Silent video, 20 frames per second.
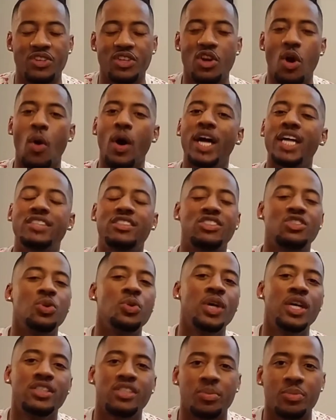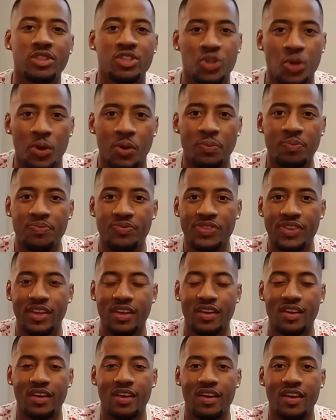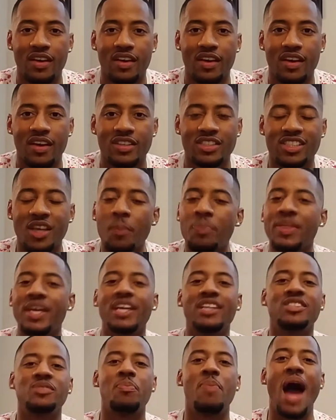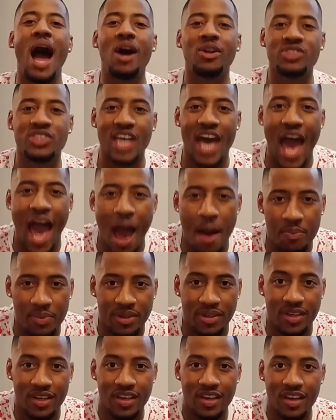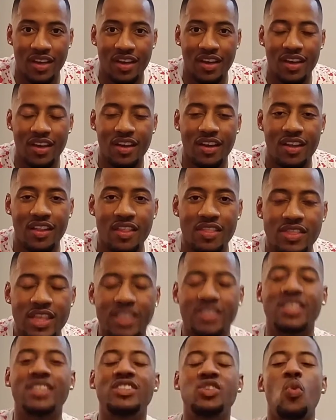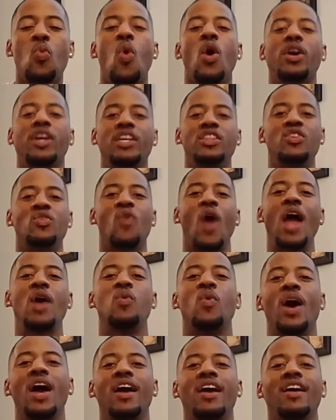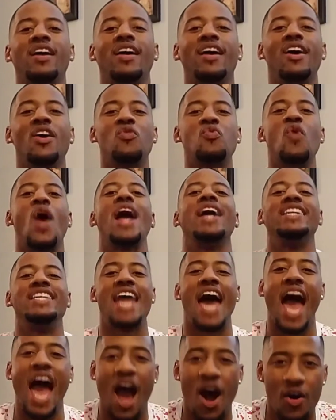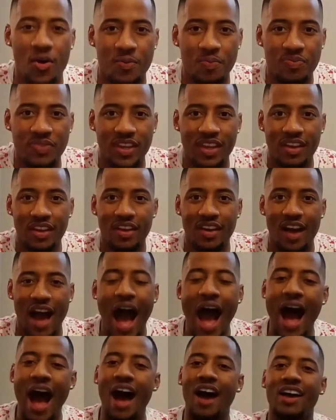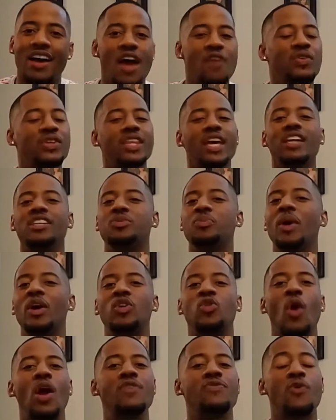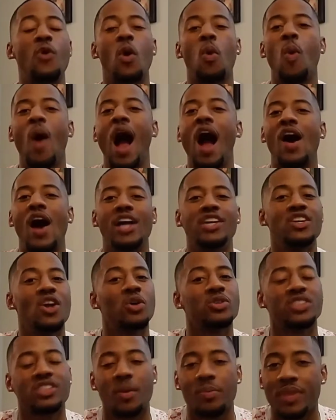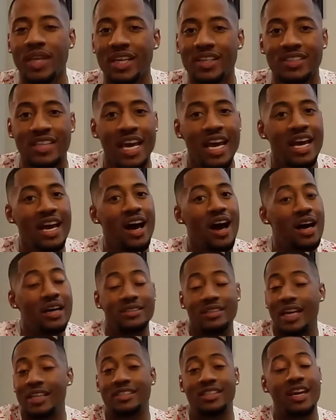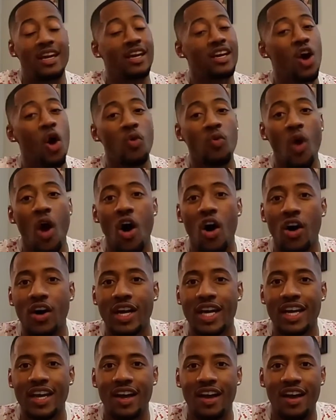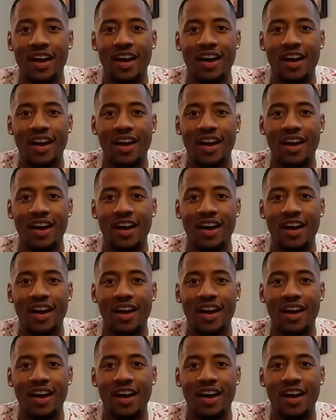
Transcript: You know what? It's too good to be true. Something is bound to happen. This isn't working the right way right now. Everything has been great for a while. I know something is, it's going to go wrong.